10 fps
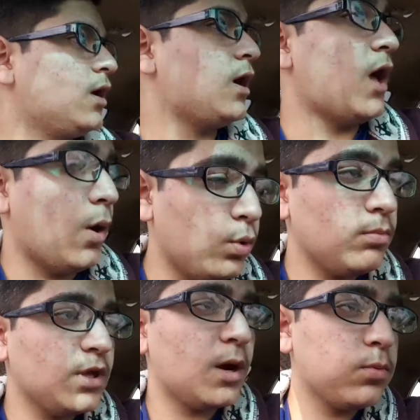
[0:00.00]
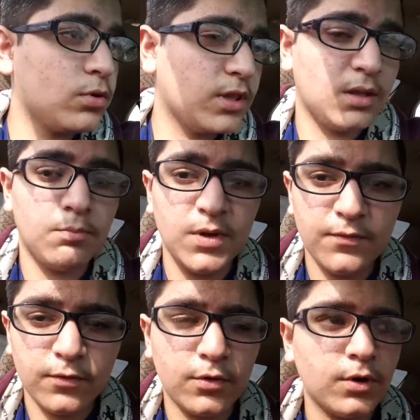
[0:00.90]
I will be uploading them
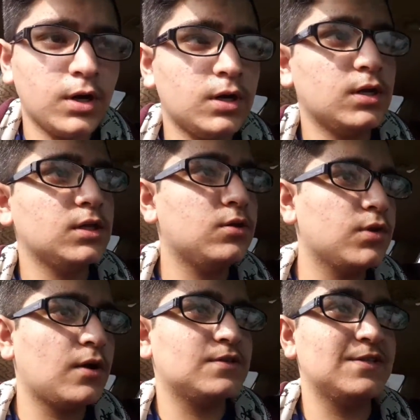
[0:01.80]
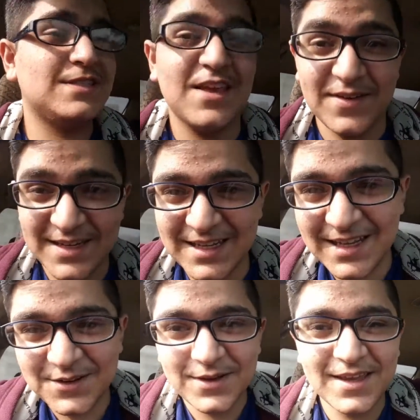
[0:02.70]
before uh, the
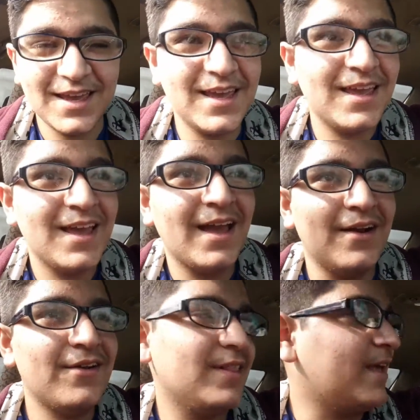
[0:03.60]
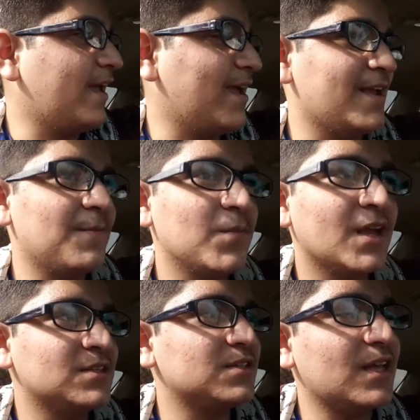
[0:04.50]
2017. Okay, not lying.
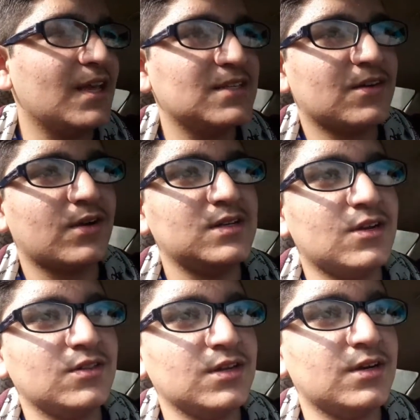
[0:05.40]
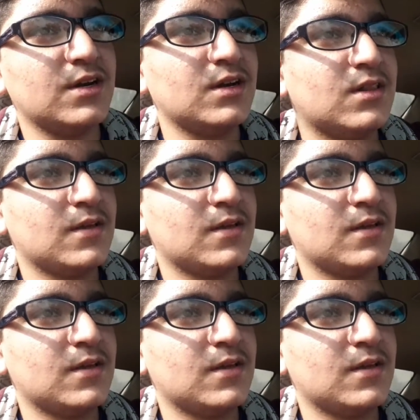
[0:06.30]
today is a grand day on the earth.